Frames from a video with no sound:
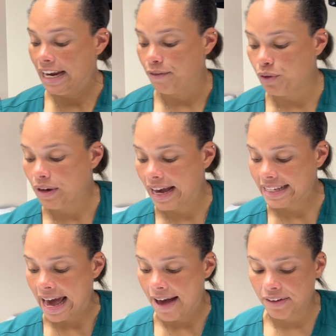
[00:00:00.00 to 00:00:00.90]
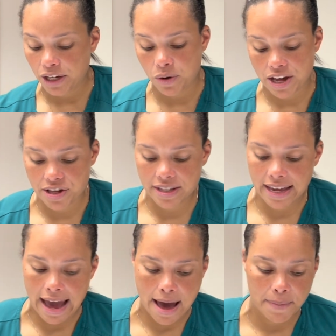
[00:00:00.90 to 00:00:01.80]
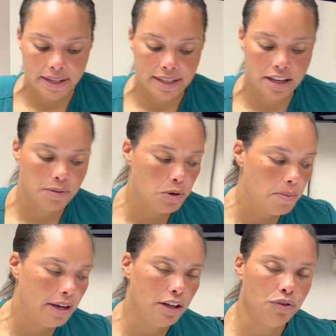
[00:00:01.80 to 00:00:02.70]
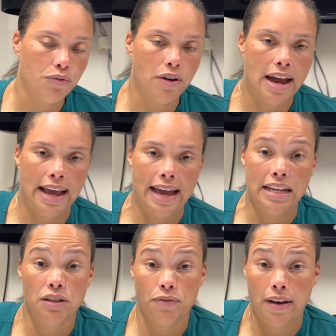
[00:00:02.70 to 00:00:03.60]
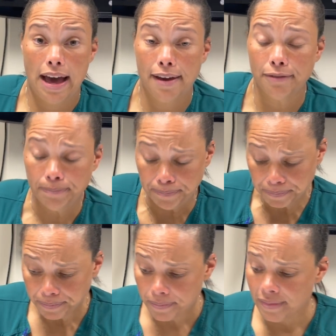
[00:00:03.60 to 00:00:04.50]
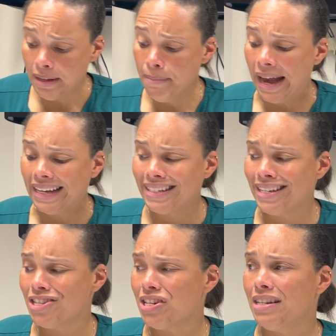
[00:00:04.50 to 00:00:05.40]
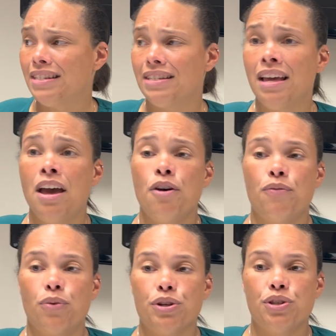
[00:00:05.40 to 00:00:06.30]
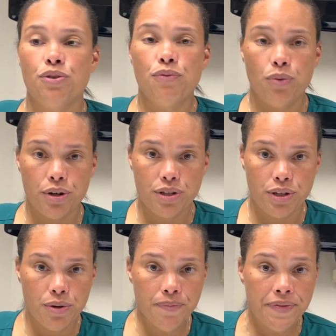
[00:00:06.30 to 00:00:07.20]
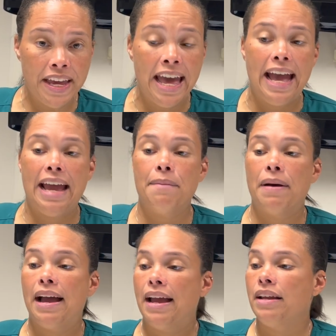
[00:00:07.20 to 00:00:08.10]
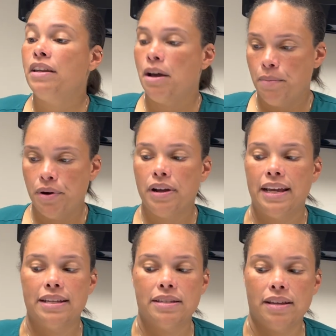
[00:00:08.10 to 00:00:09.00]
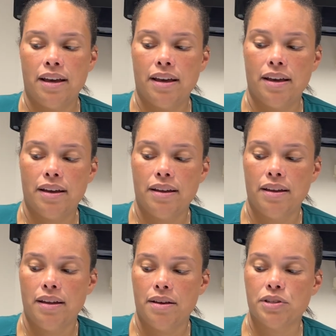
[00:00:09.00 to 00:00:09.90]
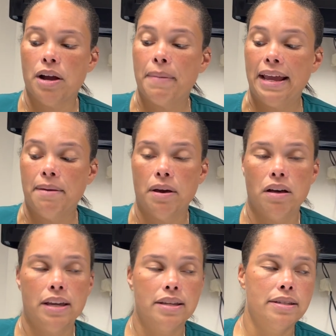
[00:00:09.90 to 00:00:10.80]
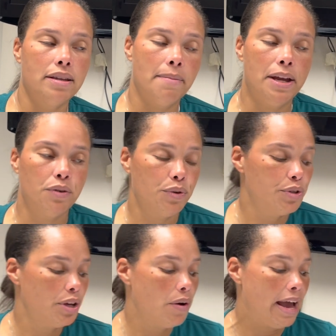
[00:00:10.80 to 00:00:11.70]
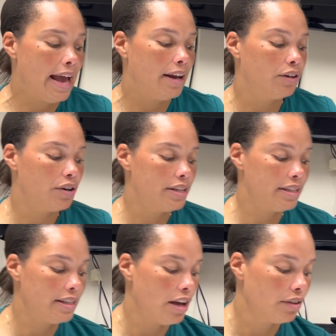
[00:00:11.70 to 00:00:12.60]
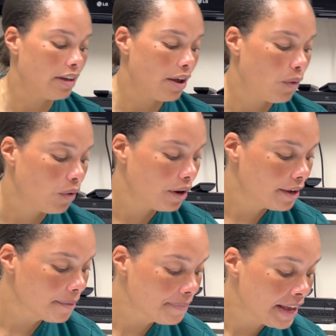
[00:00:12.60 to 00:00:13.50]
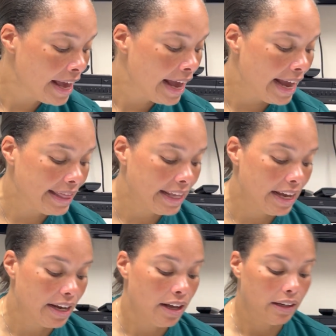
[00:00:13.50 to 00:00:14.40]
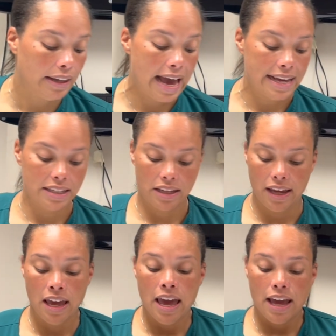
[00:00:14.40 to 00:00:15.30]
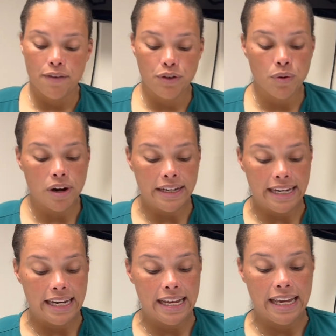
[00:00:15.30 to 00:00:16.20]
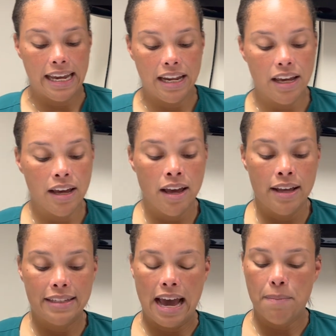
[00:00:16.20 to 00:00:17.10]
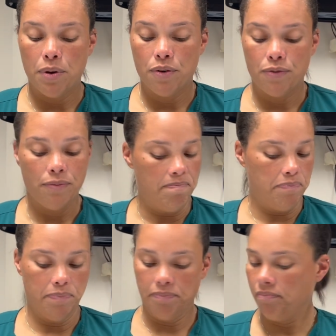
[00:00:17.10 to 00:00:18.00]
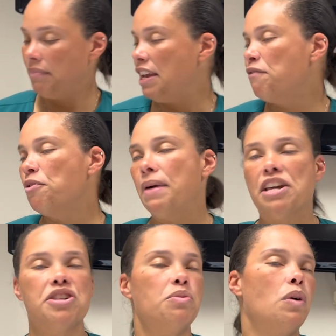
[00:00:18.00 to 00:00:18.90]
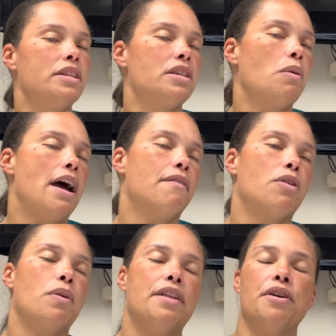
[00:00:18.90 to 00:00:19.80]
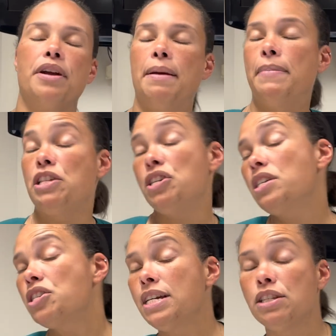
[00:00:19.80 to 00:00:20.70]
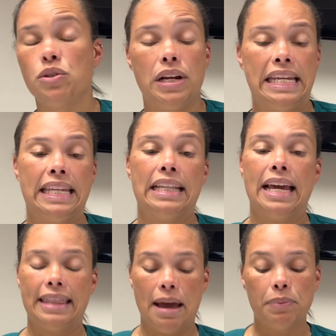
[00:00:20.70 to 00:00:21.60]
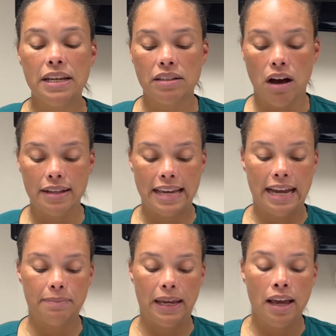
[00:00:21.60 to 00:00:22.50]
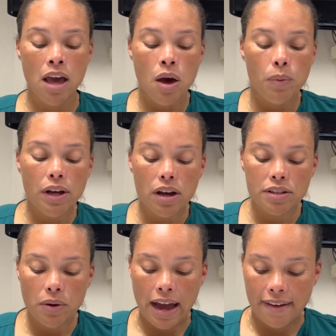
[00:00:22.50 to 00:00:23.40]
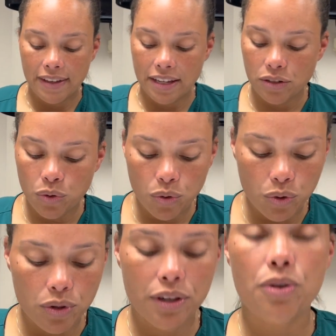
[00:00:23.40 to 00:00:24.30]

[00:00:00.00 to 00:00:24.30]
if you guys have any questions, I am accessible Monday through Friday, 8 to 5. My extension is 4242, and my number is, my email is amandarusso@christushealth.org. And then lastly, if you are needing any type of information whatsoever, whether it be cheat sheets or anything like that, please contact me. We also have these cool little